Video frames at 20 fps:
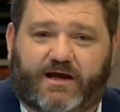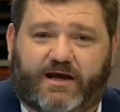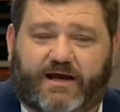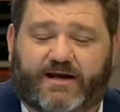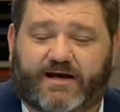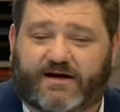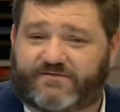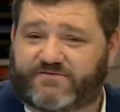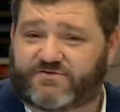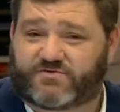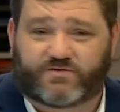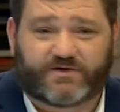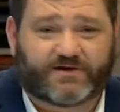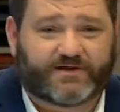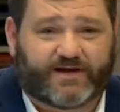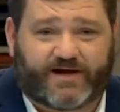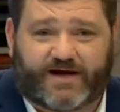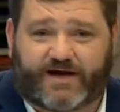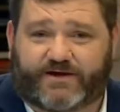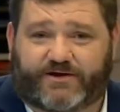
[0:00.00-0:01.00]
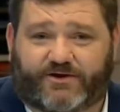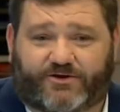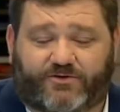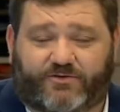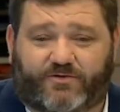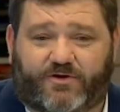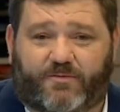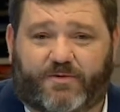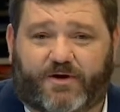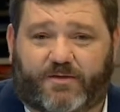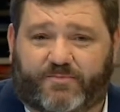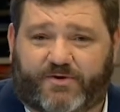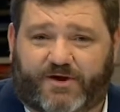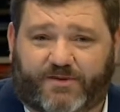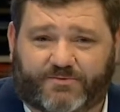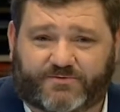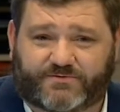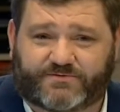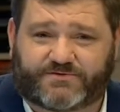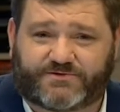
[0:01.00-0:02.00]
and none of us really argue about
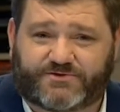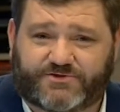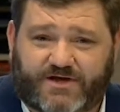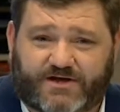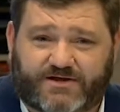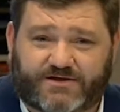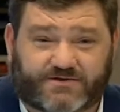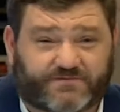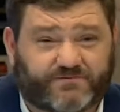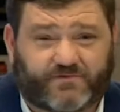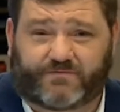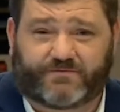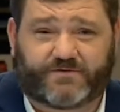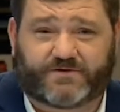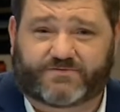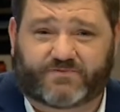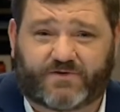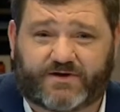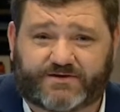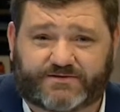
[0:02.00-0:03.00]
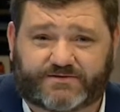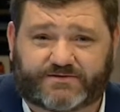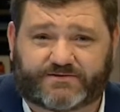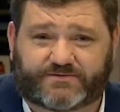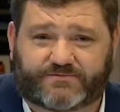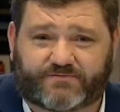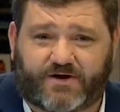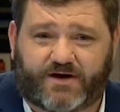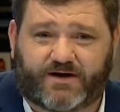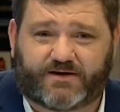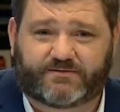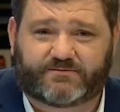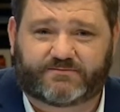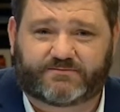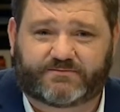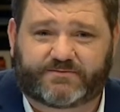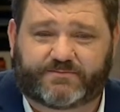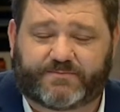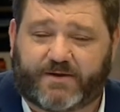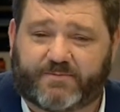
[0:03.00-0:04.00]
people's genders for obvious reasons, right?
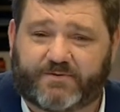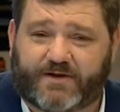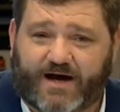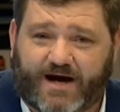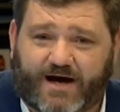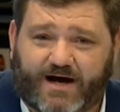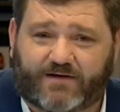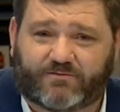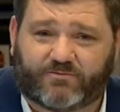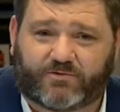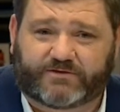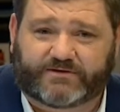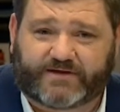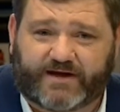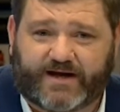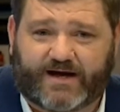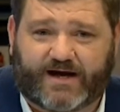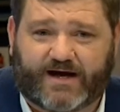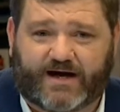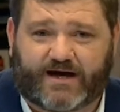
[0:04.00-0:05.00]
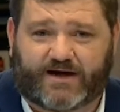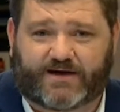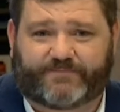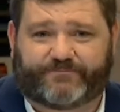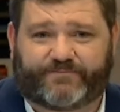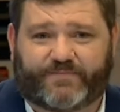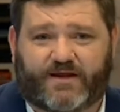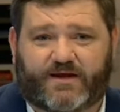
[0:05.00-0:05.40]
People are what they are.